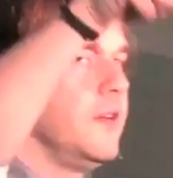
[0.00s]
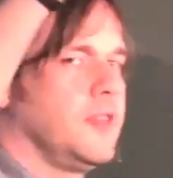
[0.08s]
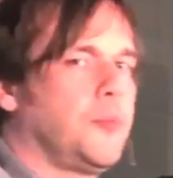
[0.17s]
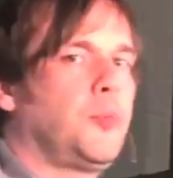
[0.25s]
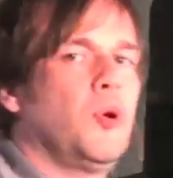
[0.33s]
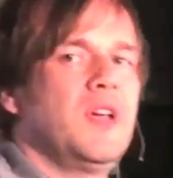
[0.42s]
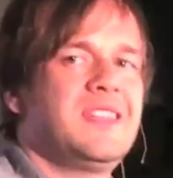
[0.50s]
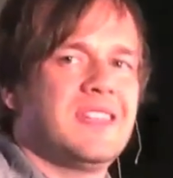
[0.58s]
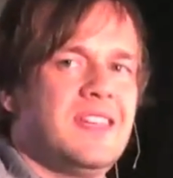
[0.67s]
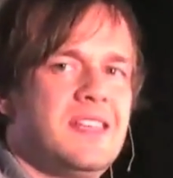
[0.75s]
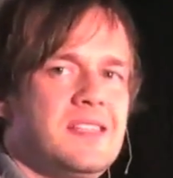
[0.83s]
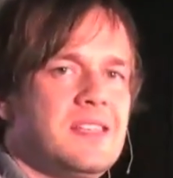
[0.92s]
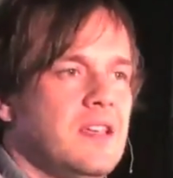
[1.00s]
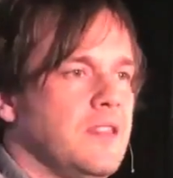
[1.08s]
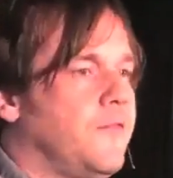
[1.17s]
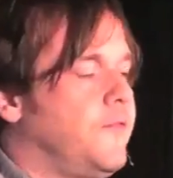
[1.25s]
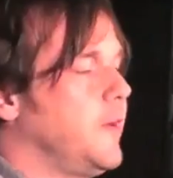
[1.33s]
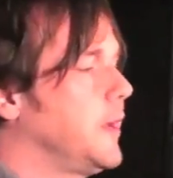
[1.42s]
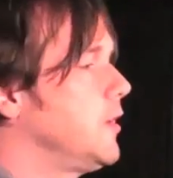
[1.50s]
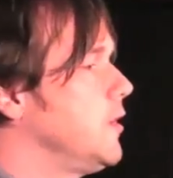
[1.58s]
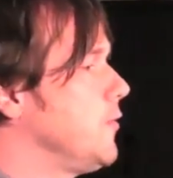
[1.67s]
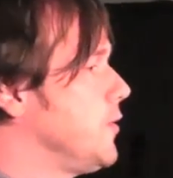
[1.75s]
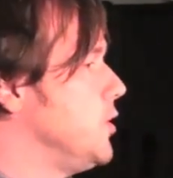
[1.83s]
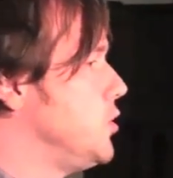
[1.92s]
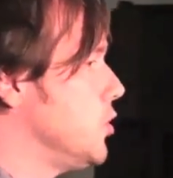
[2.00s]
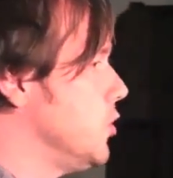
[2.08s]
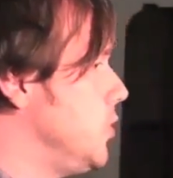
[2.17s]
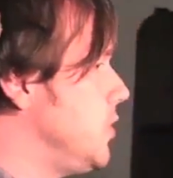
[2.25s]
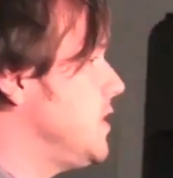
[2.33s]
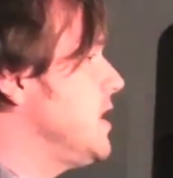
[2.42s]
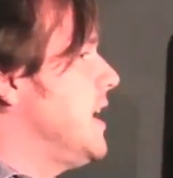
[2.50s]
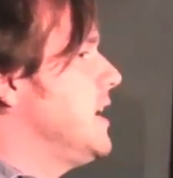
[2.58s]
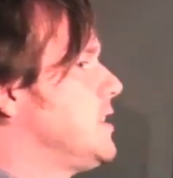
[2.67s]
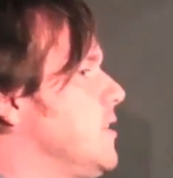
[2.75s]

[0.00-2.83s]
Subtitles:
The point is, the figure of the Jew is